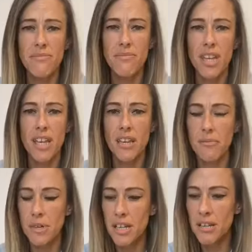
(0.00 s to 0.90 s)

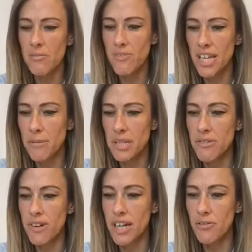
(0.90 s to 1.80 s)
And hopefully I'm in the
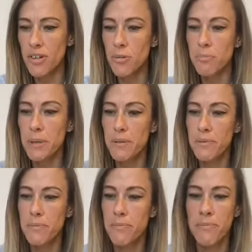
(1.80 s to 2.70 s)
right group.
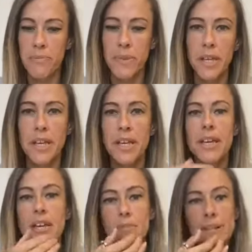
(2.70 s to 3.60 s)

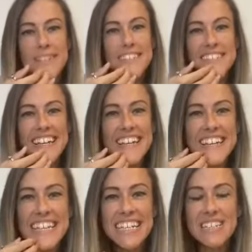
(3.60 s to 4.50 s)
Might just check
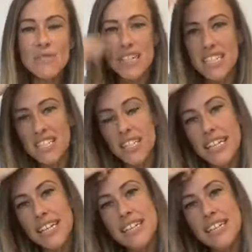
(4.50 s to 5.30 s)
that out actually.